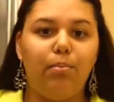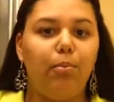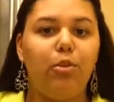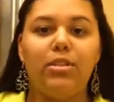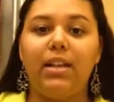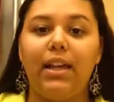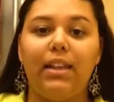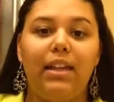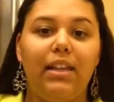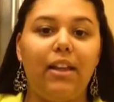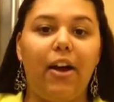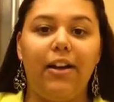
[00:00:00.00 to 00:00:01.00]
most
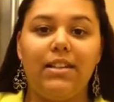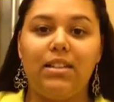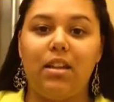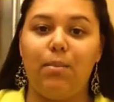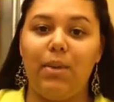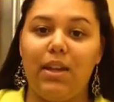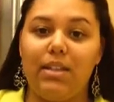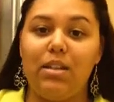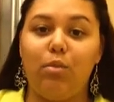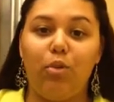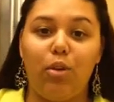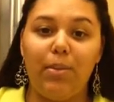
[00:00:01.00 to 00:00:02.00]
likely in the hot sun because
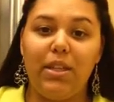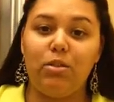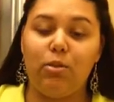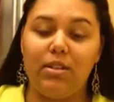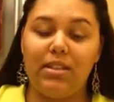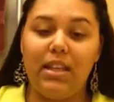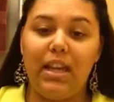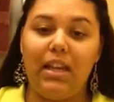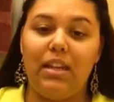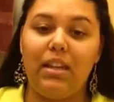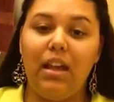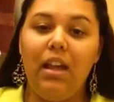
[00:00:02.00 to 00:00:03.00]
it will be towards the
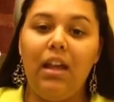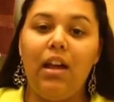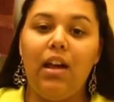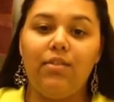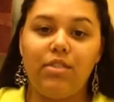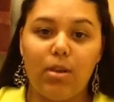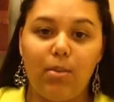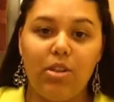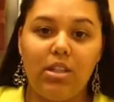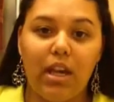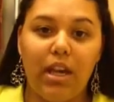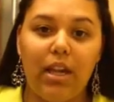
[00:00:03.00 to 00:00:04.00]
end of
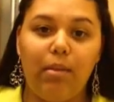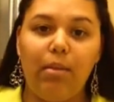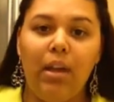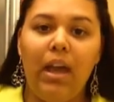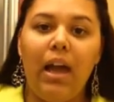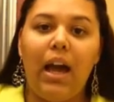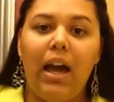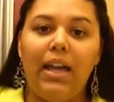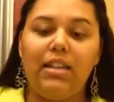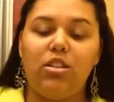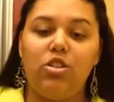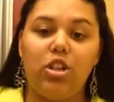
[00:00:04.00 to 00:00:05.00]
summertime.
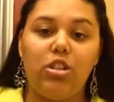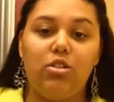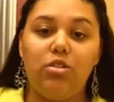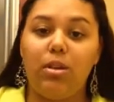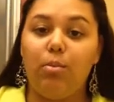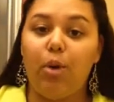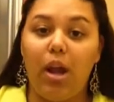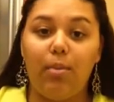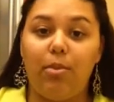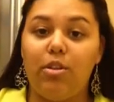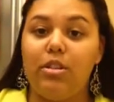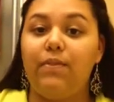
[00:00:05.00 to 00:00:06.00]
I suggest using
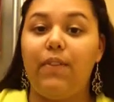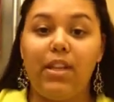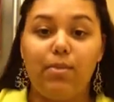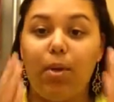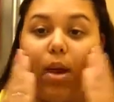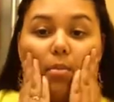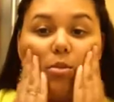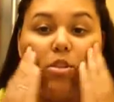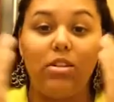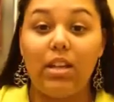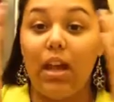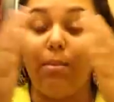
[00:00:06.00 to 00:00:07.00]
primers, face
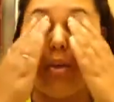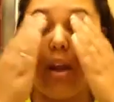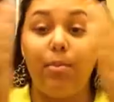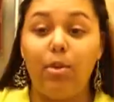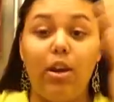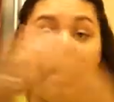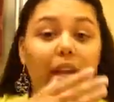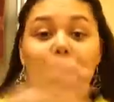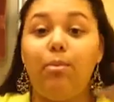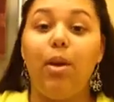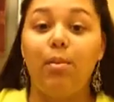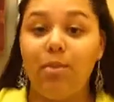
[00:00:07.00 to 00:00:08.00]
primers, eye primer,
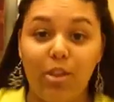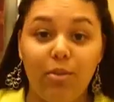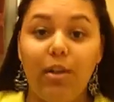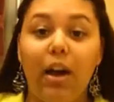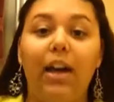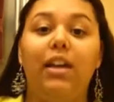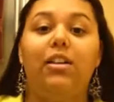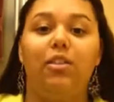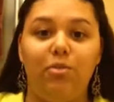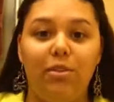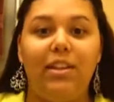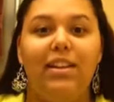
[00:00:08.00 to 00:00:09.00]
any primer you got,
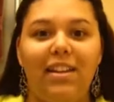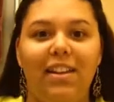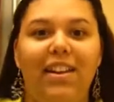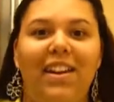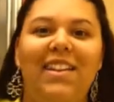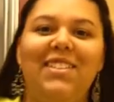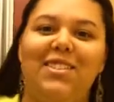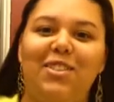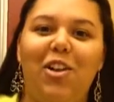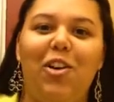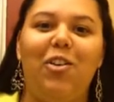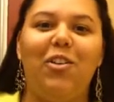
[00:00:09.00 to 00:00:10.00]
you need it.
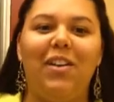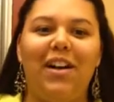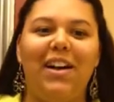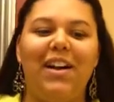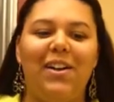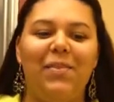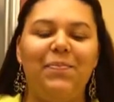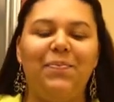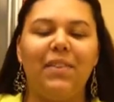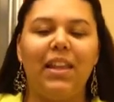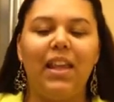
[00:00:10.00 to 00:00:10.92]
So